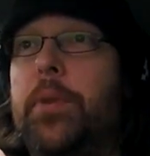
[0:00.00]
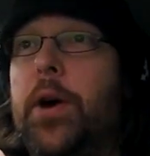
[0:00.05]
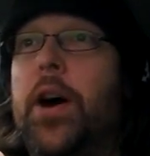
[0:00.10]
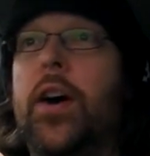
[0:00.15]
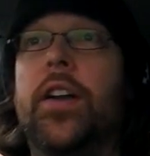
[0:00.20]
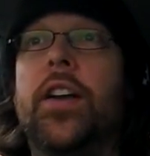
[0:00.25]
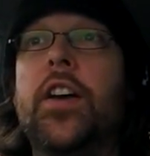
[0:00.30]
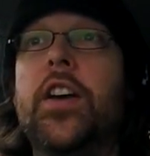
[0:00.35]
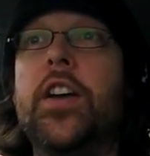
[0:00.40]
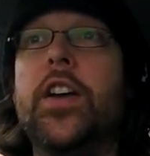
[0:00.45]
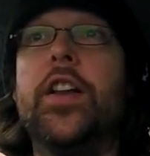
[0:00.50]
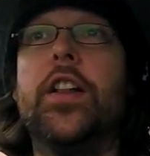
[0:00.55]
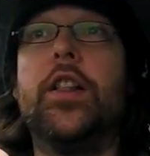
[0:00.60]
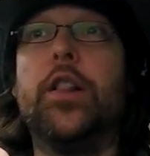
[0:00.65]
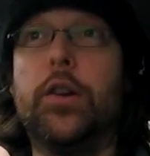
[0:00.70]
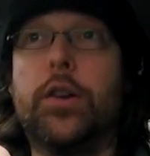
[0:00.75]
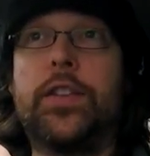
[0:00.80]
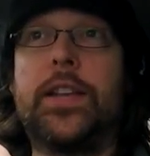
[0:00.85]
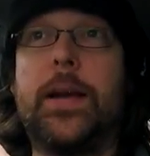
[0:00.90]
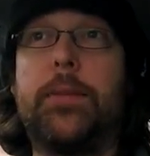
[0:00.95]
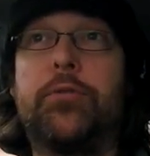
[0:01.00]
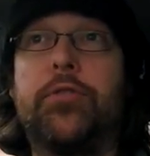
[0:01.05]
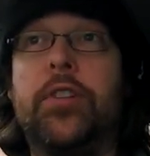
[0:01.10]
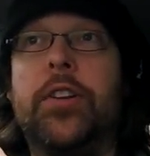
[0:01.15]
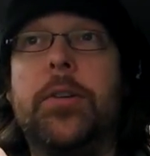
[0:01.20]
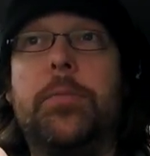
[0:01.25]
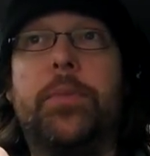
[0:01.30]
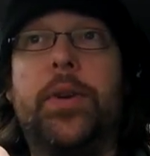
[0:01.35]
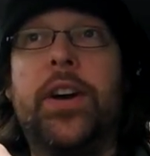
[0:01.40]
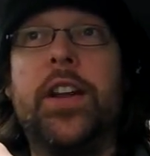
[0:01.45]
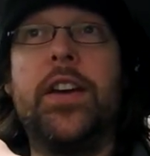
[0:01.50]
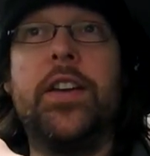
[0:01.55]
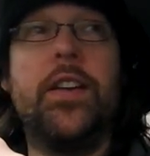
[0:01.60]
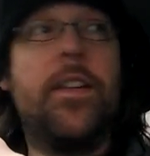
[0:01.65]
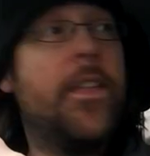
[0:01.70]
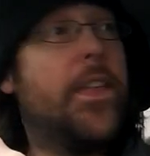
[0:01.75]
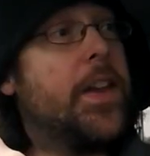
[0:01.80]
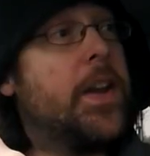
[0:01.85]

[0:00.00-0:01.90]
but looked absolutely brilliant.